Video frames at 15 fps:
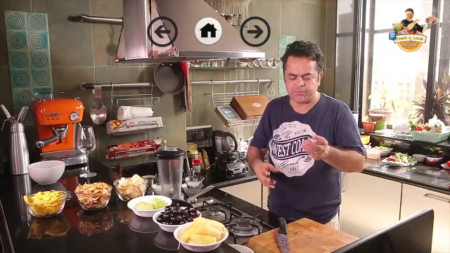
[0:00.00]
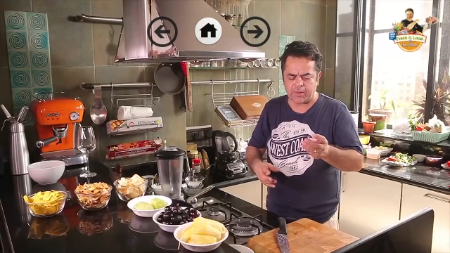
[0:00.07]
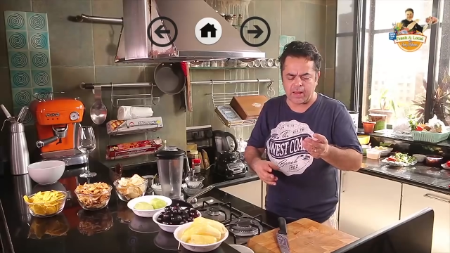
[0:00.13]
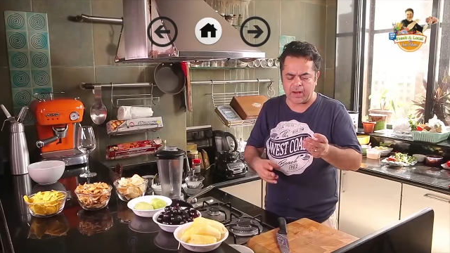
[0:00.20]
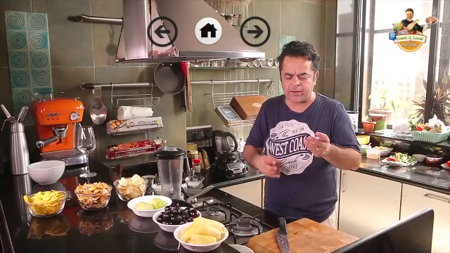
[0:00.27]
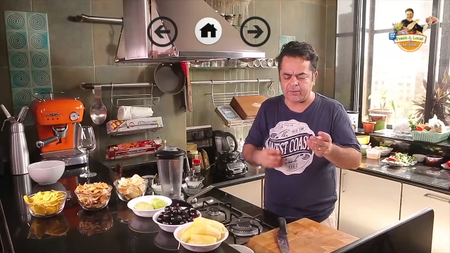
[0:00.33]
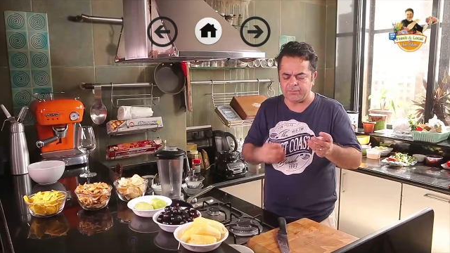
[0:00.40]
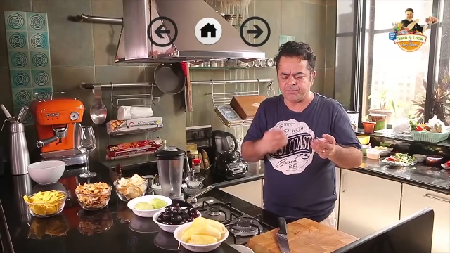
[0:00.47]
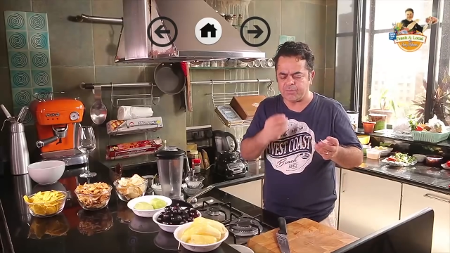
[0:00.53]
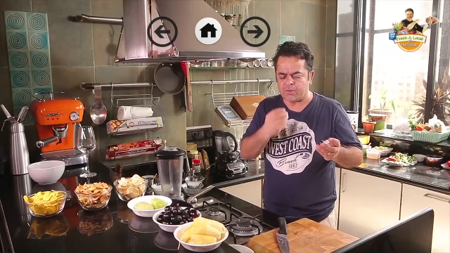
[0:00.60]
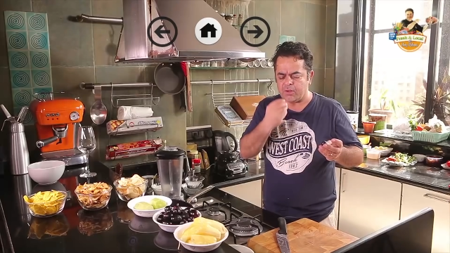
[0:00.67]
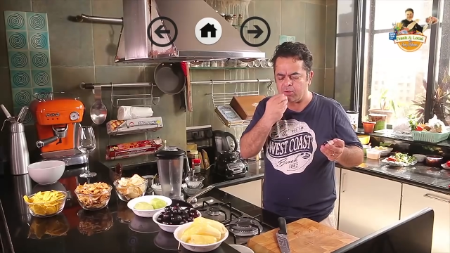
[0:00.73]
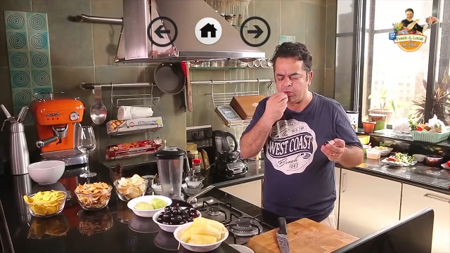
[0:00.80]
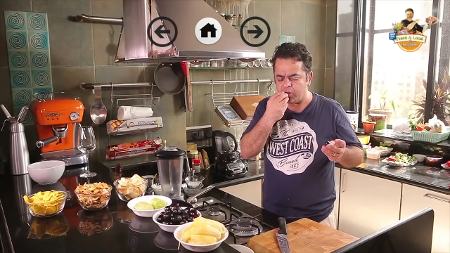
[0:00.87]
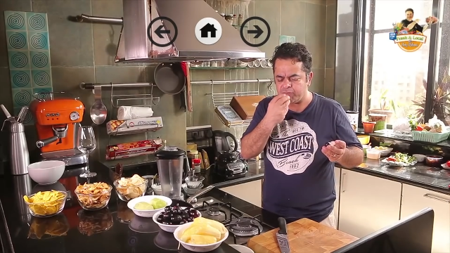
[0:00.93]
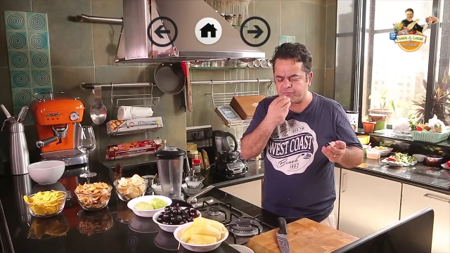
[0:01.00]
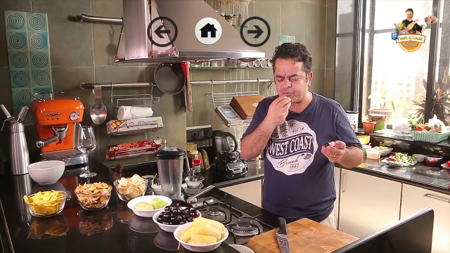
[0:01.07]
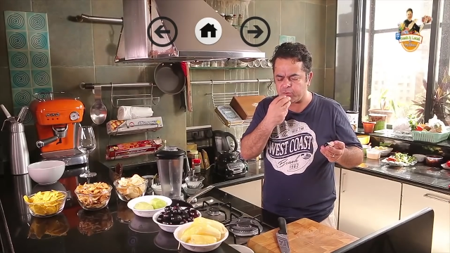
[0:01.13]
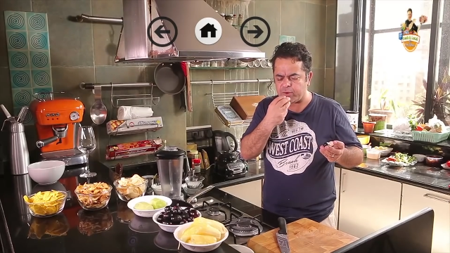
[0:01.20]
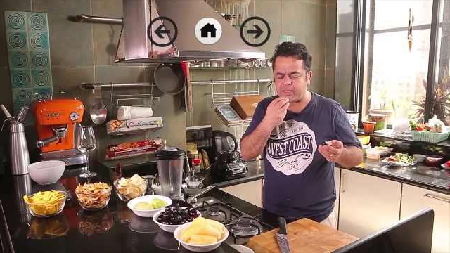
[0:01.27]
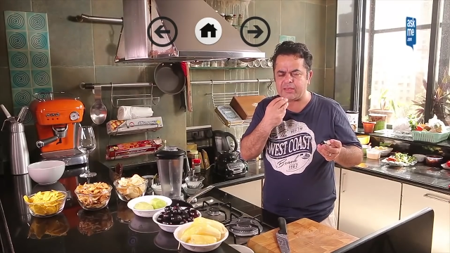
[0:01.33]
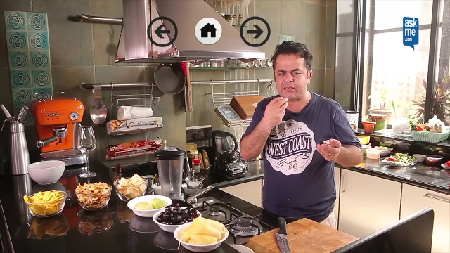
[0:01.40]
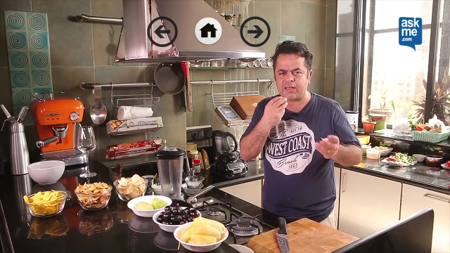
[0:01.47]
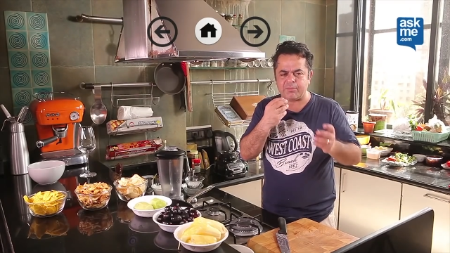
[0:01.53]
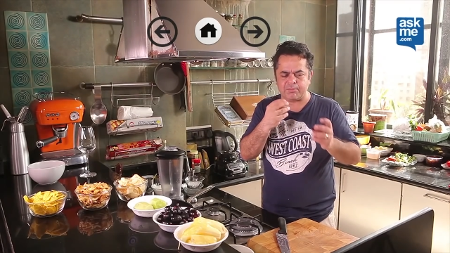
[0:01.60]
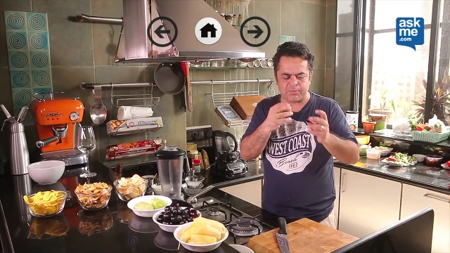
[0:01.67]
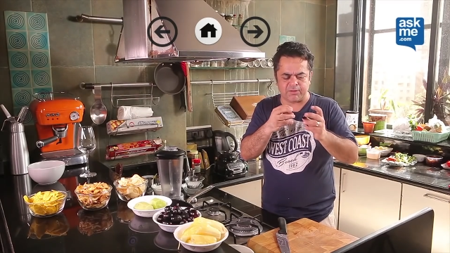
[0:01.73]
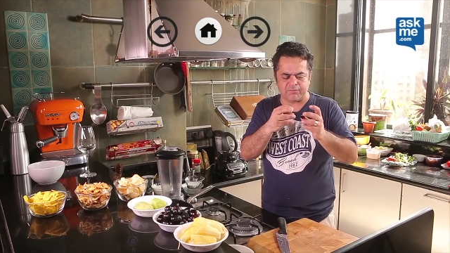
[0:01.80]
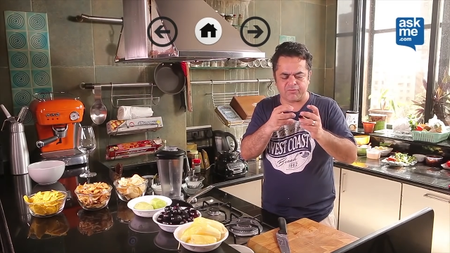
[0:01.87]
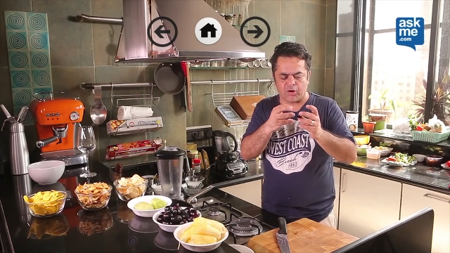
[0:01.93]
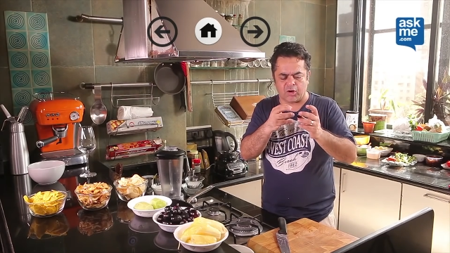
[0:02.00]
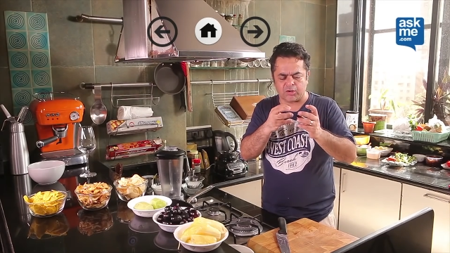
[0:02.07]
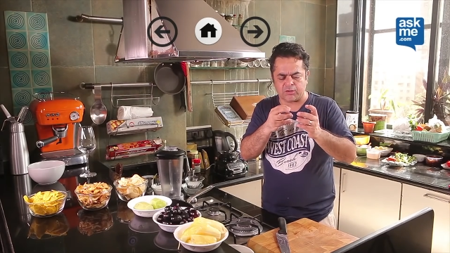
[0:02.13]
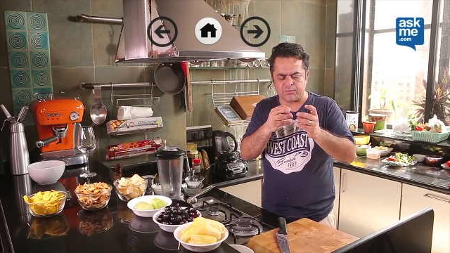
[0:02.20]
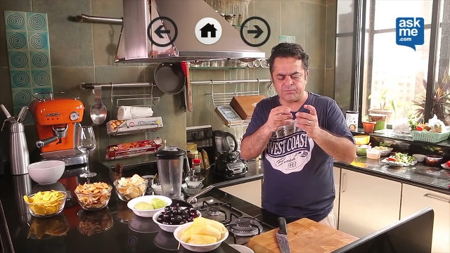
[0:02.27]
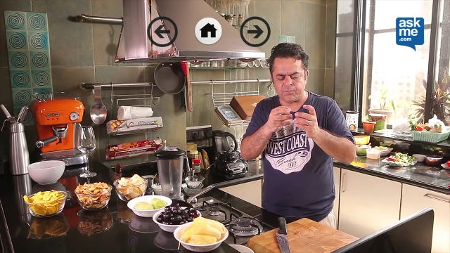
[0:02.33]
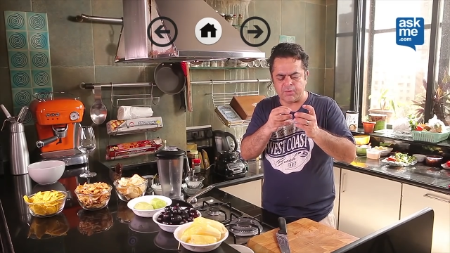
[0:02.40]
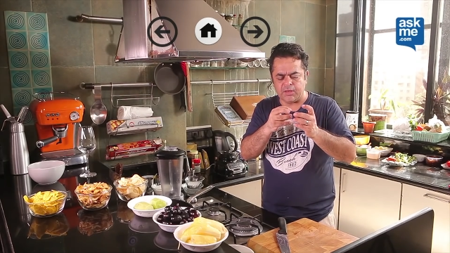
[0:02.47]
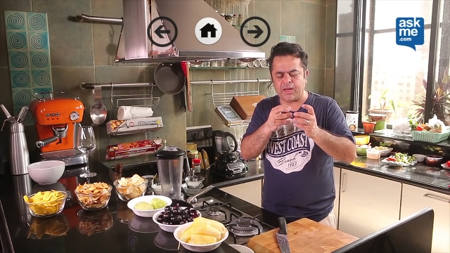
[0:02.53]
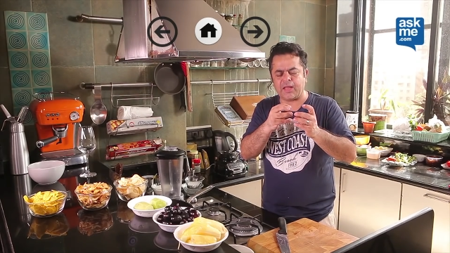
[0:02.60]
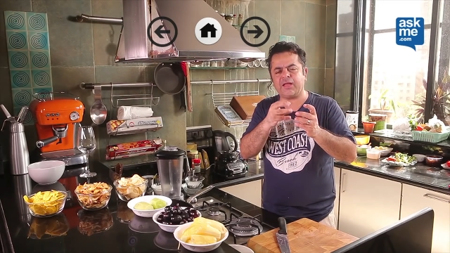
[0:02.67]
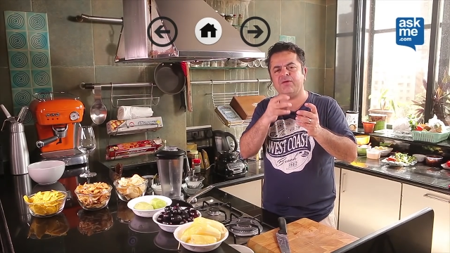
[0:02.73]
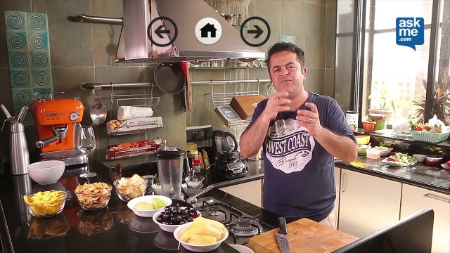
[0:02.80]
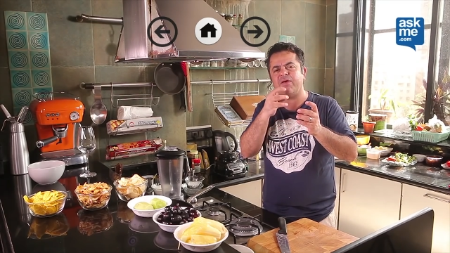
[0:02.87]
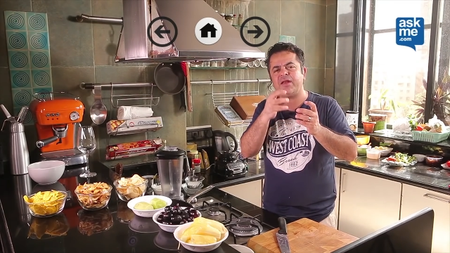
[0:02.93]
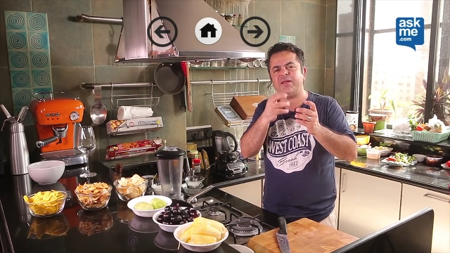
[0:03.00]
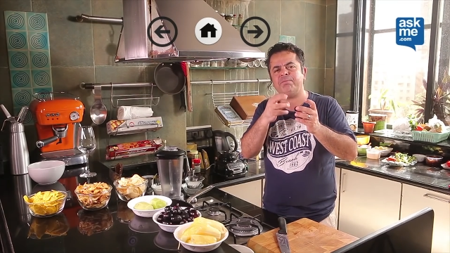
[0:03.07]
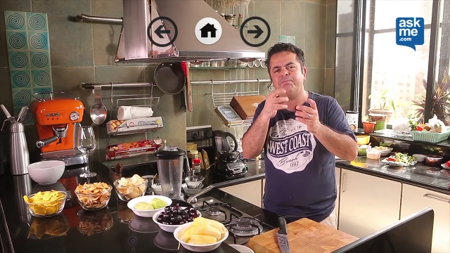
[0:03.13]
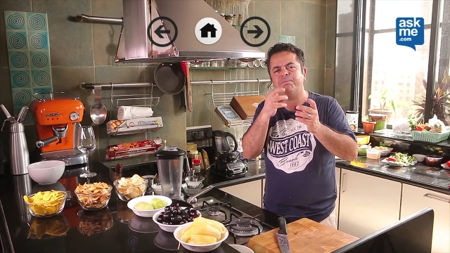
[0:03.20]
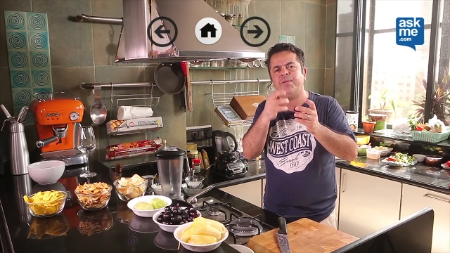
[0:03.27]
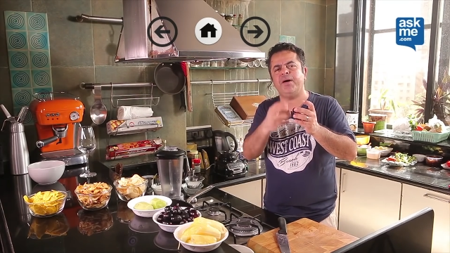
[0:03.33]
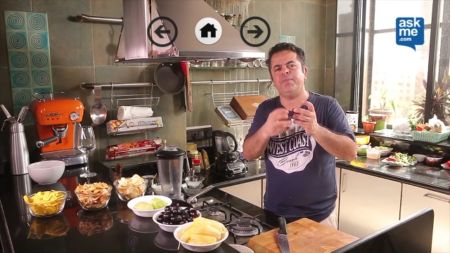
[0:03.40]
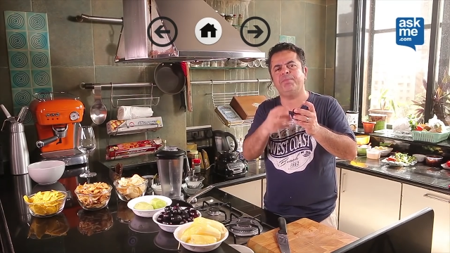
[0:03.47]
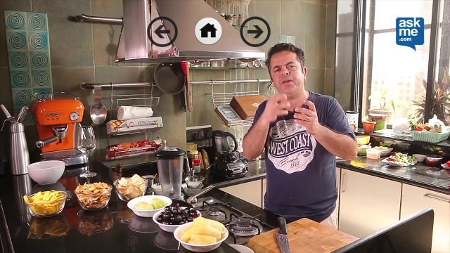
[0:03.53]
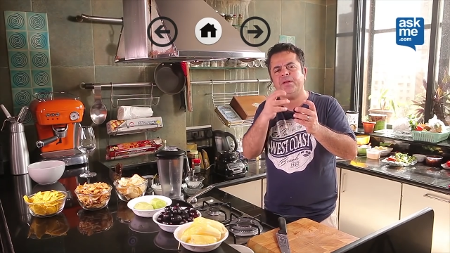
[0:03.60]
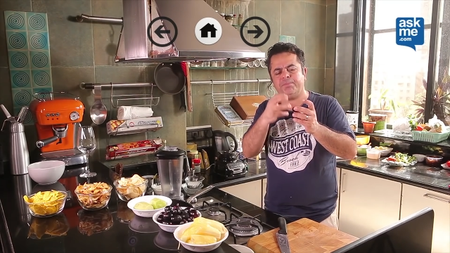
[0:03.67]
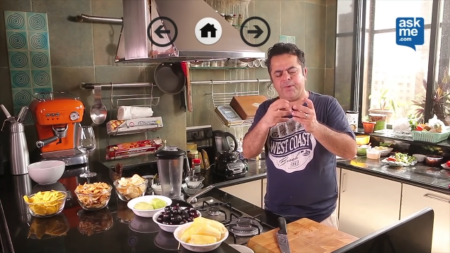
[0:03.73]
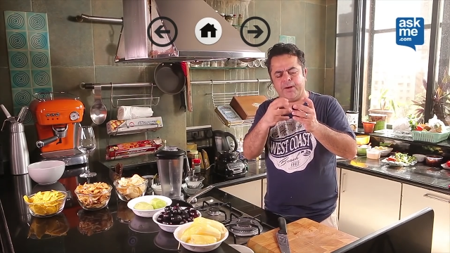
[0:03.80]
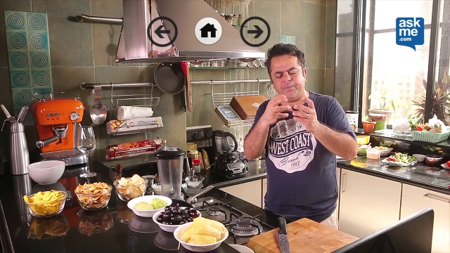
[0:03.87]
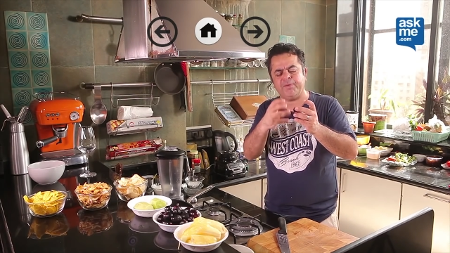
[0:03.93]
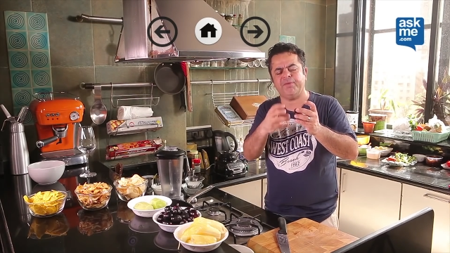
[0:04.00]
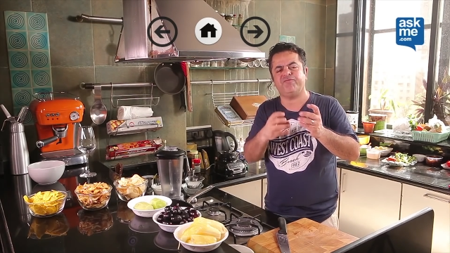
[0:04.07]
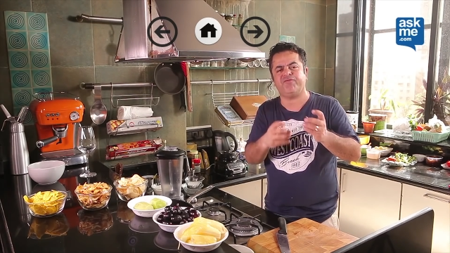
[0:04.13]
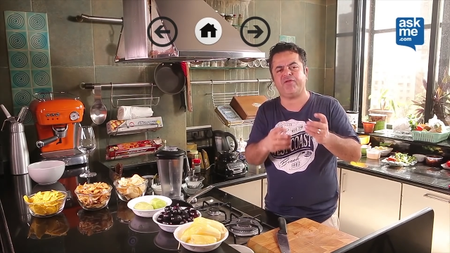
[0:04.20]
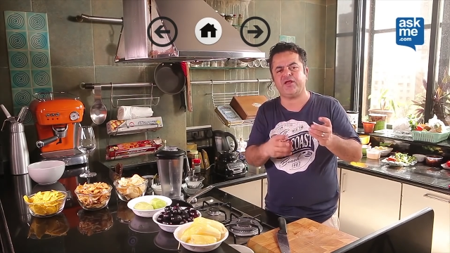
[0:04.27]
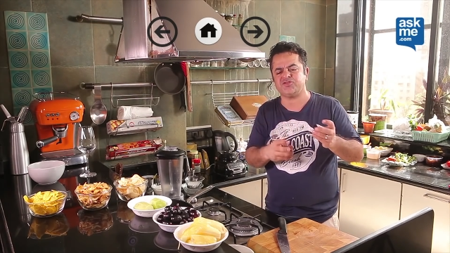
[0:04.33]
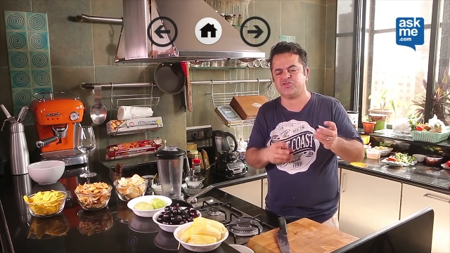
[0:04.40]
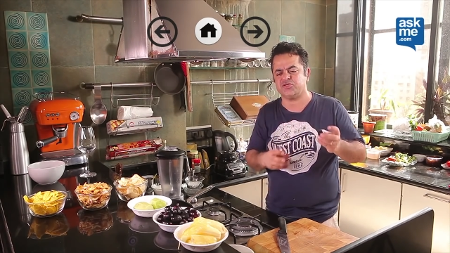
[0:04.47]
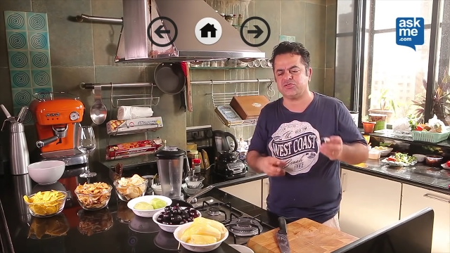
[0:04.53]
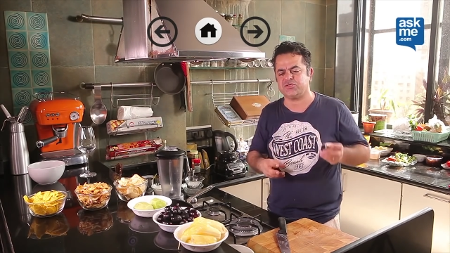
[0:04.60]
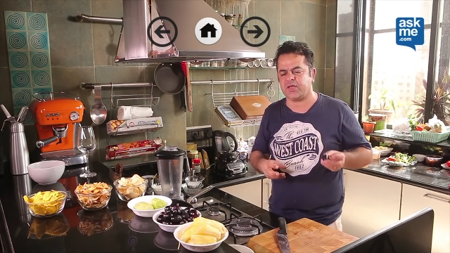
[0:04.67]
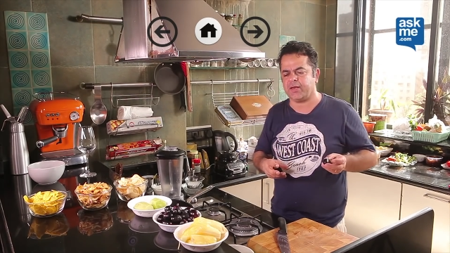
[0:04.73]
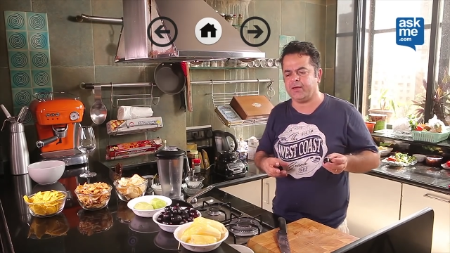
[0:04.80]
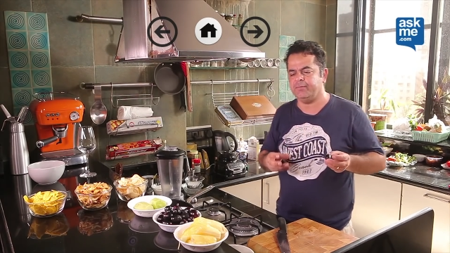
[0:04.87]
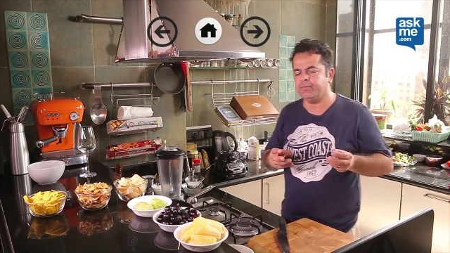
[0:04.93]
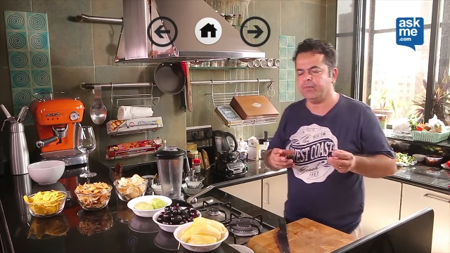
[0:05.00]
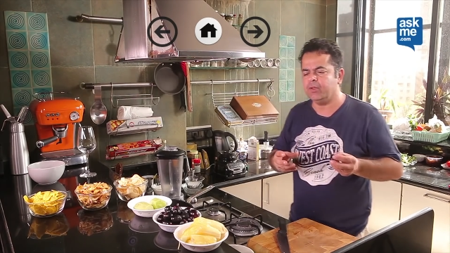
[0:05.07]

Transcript: and if you eat them, they've got like a very purple flesh inside.